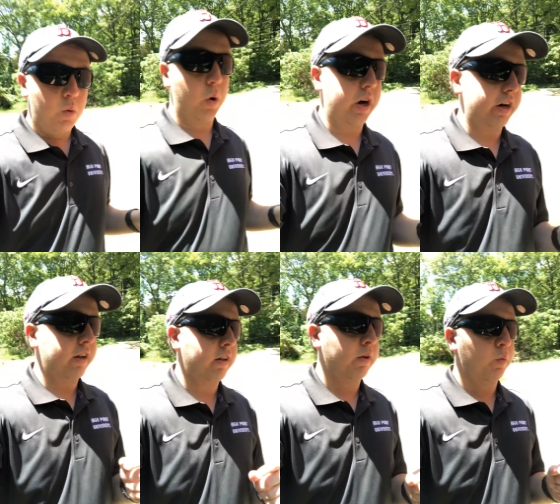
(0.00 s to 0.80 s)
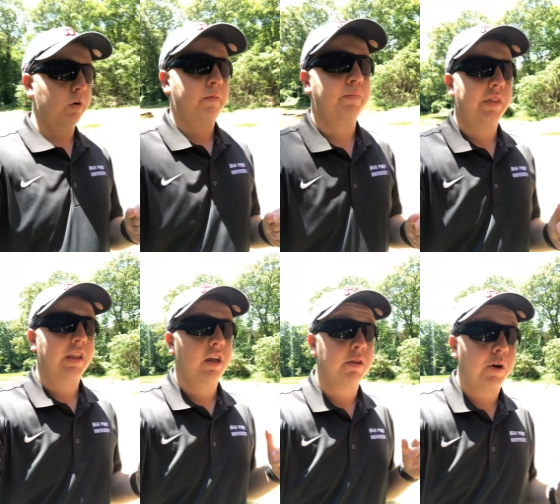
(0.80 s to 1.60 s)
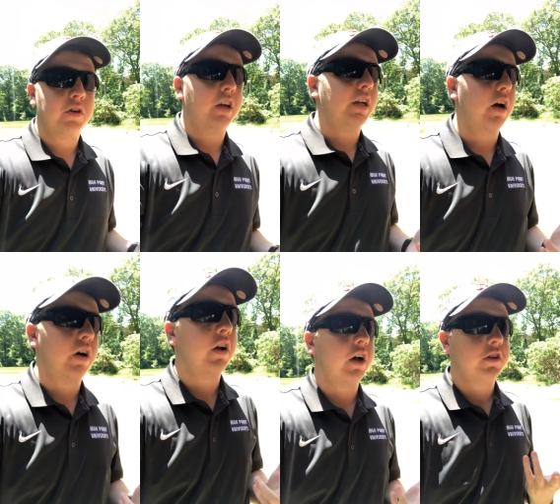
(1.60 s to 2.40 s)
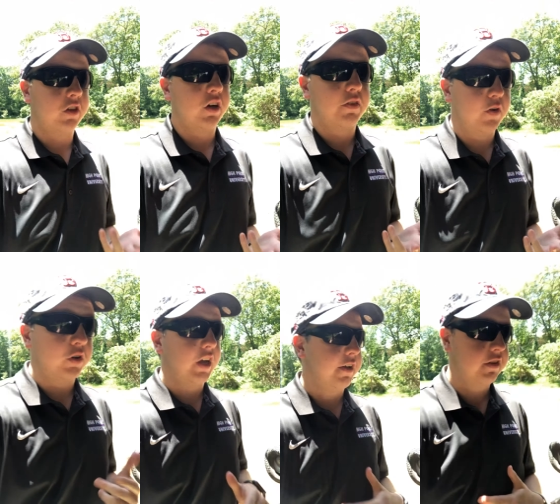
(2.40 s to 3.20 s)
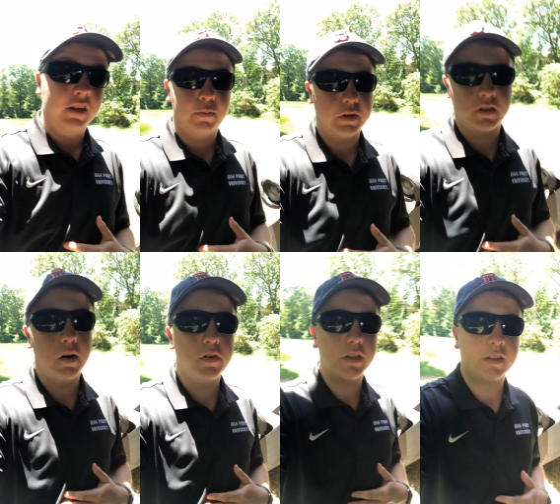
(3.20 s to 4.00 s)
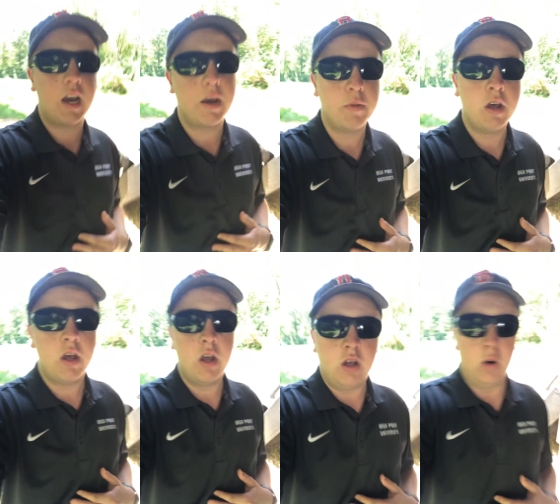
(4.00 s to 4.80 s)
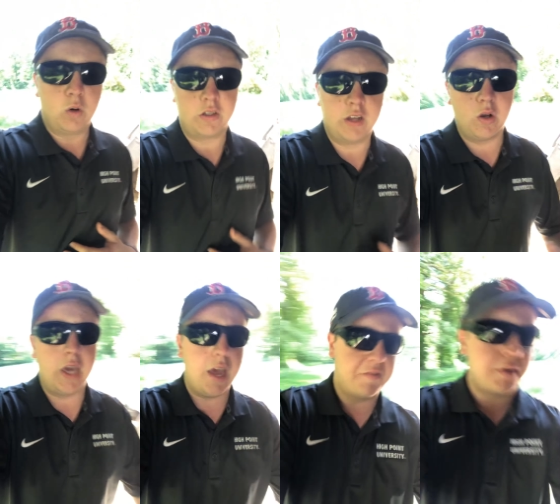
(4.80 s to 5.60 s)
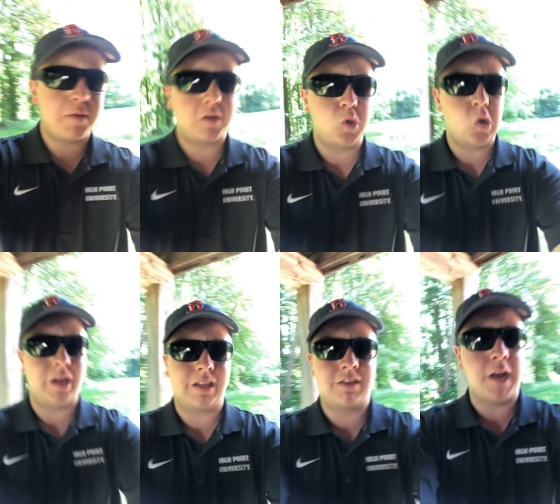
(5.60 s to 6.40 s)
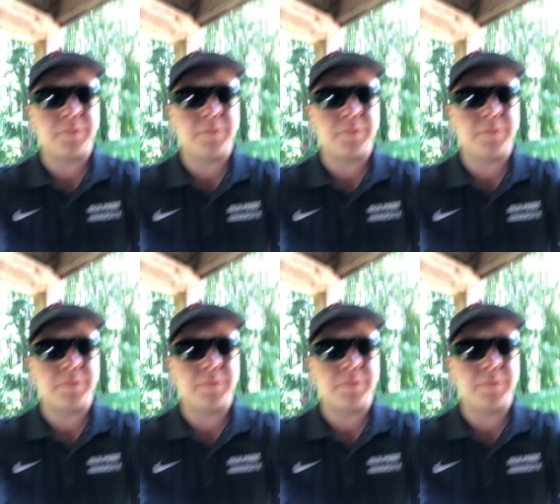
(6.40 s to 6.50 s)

Where it, especially, you know, us younger folks, I see it on myself all the time, where it's like, okay, if I'm not doing like 10